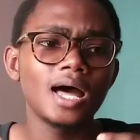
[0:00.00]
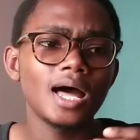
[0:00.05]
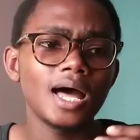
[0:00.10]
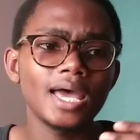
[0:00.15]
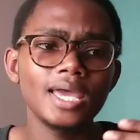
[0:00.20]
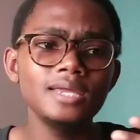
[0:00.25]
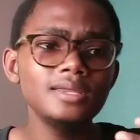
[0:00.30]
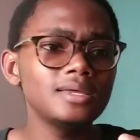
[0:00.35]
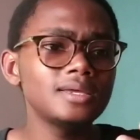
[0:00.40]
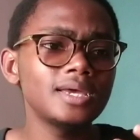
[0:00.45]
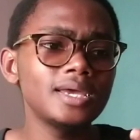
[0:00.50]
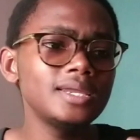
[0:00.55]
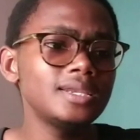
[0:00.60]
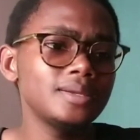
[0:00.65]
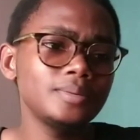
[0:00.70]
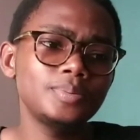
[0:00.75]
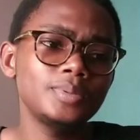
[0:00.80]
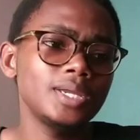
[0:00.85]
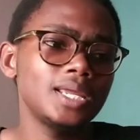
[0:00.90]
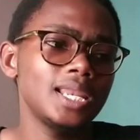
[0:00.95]
i end
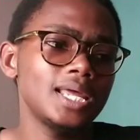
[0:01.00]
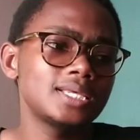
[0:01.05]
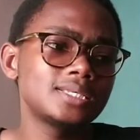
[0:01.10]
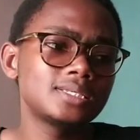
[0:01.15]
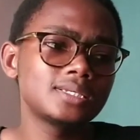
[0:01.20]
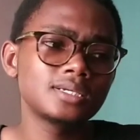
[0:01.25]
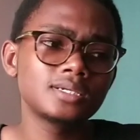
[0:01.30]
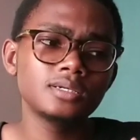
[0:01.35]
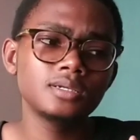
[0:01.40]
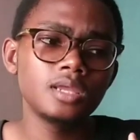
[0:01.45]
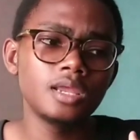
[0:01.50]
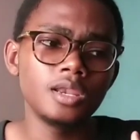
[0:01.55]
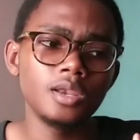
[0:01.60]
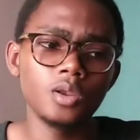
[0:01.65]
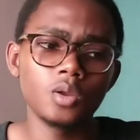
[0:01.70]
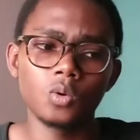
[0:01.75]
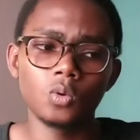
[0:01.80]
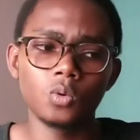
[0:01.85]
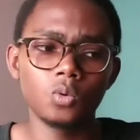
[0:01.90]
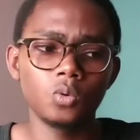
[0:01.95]
up realizing
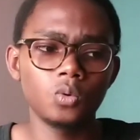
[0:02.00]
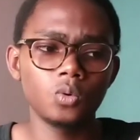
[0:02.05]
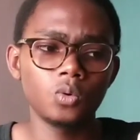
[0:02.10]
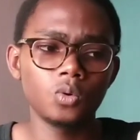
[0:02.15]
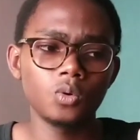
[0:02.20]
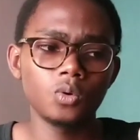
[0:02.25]
no